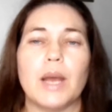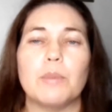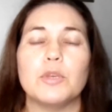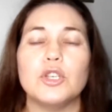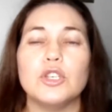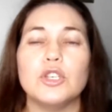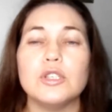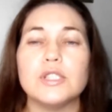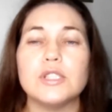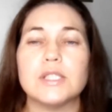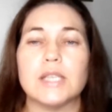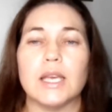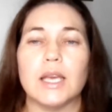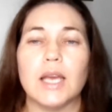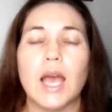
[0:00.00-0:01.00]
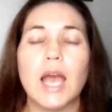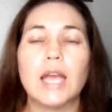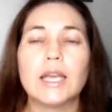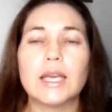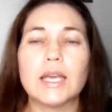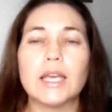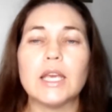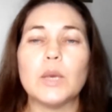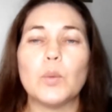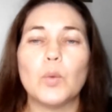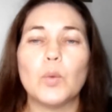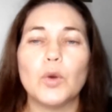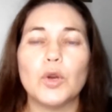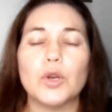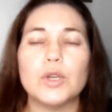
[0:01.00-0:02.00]
I'm using
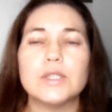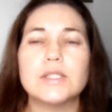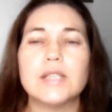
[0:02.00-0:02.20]
keywords